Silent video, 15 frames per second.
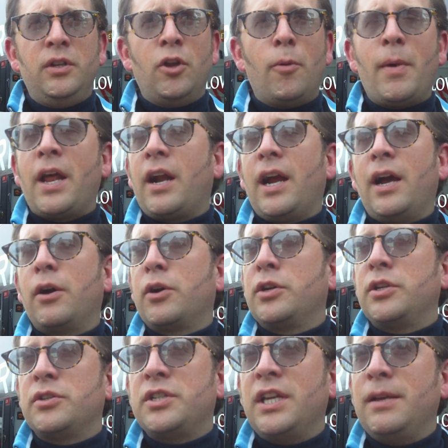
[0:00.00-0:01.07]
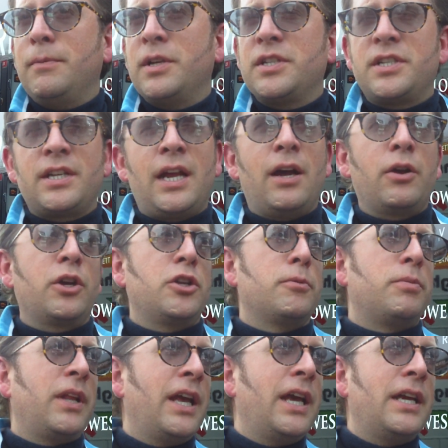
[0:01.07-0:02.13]
no matter how good your team is and how good
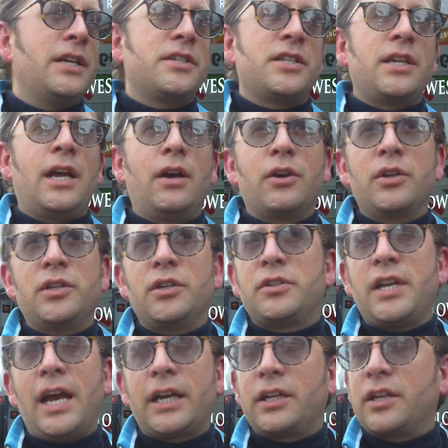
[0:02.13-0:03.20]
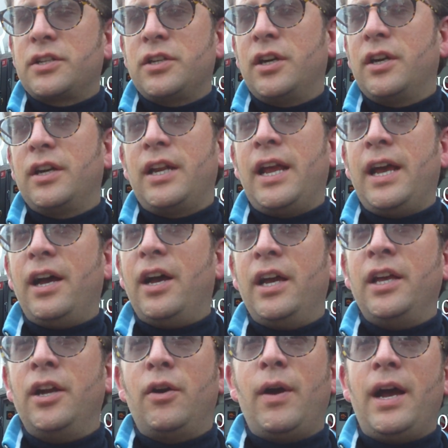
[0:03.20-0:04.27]
your plan is and how good your tactics are and how
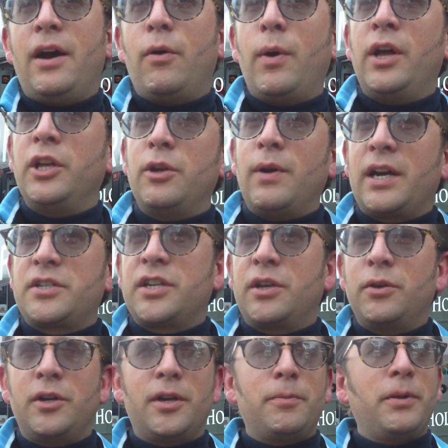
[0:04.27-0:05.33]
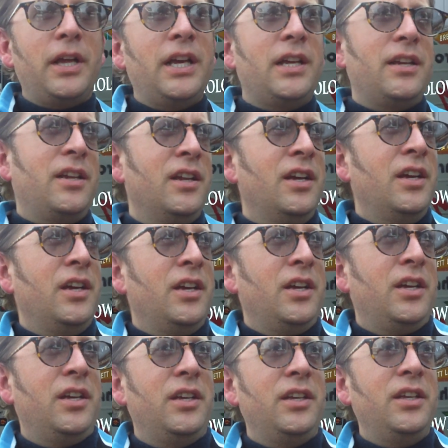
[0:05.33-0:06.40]
well you execute in a plan,
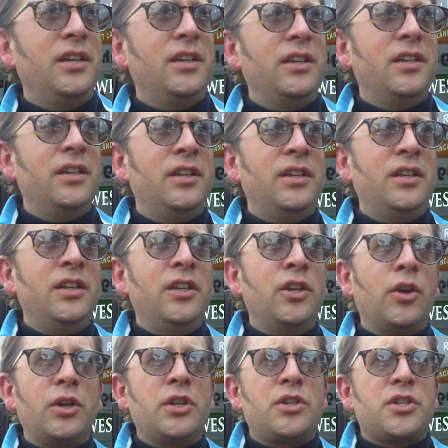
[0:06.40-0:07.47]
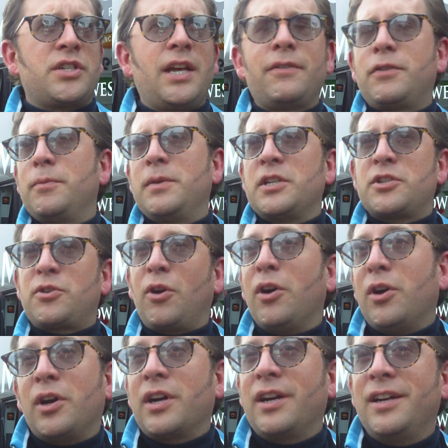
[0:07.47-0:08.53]
you just have to be
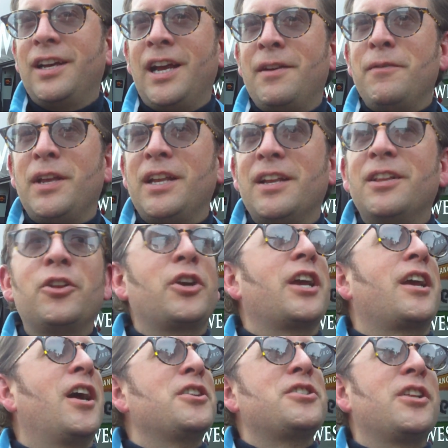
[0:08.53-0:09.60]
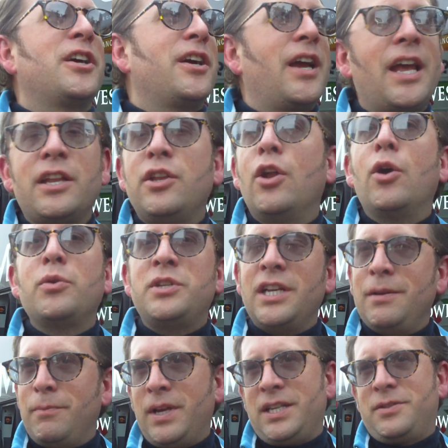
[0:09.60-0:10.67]
strong. I mean, look at Cancellara, had no
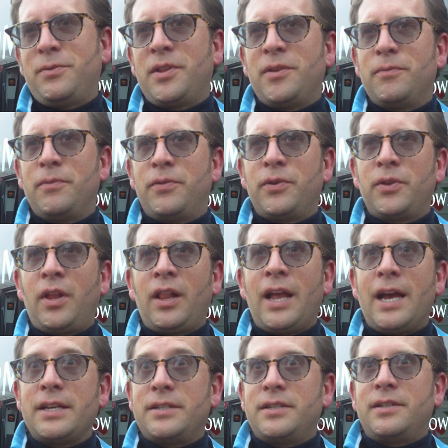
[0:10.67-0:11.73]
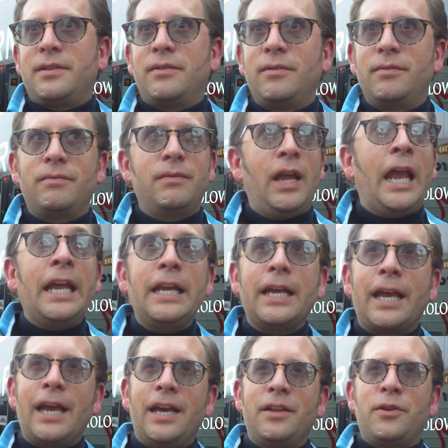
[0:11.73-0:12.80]
teammates with him for the last
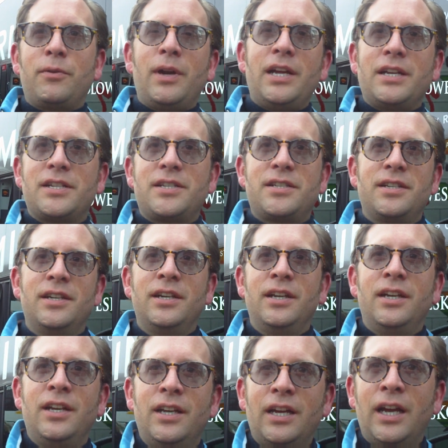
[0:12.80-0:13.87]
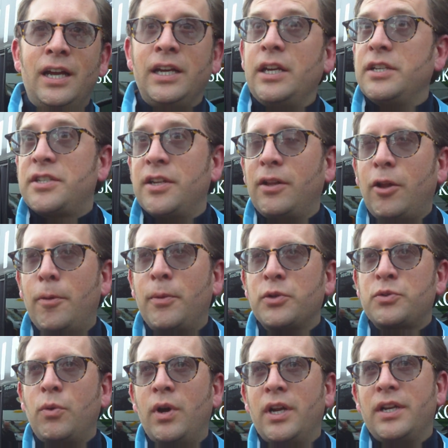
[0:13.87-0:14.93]
80K of the race, and he still
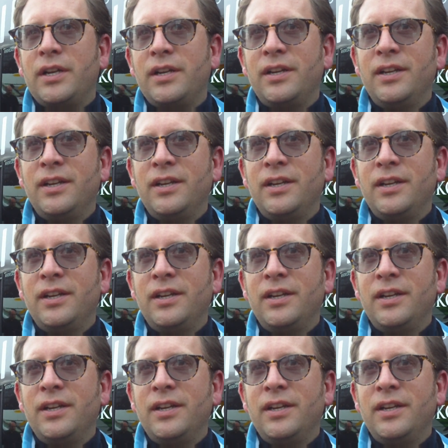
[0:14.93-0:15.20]
almost won.